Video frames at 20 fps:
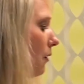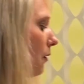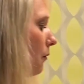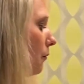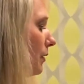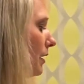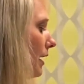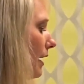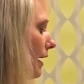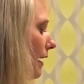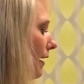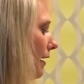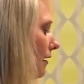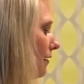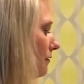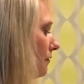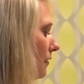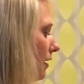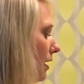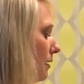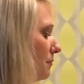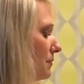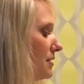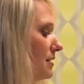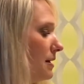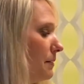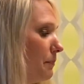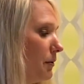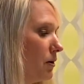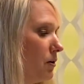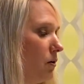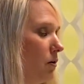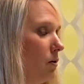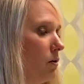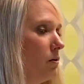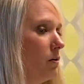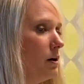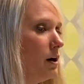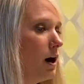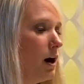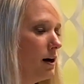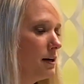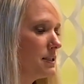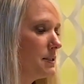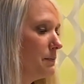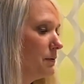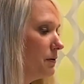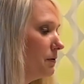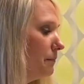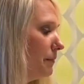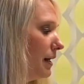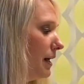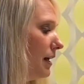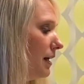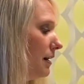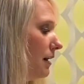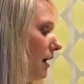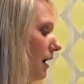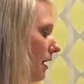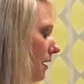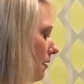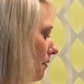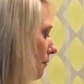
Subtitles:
We have typical hospital bed